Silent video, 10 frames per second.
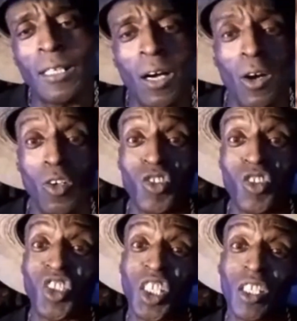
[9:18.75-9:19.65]
Oh
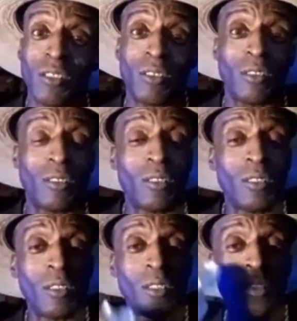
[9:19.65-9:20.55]
shit.
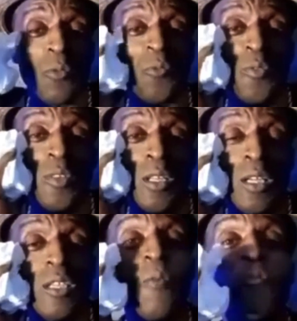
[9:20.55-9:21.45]
Them,
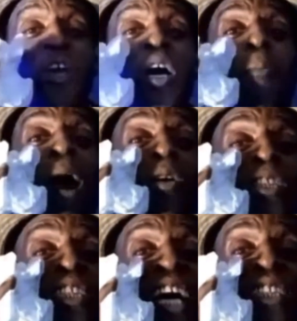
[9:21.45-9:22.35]
them field
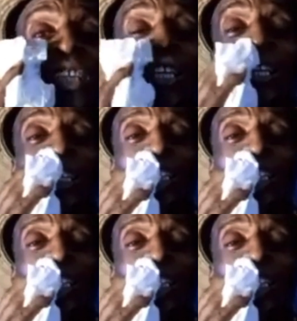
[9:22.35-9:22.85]
bosses out there.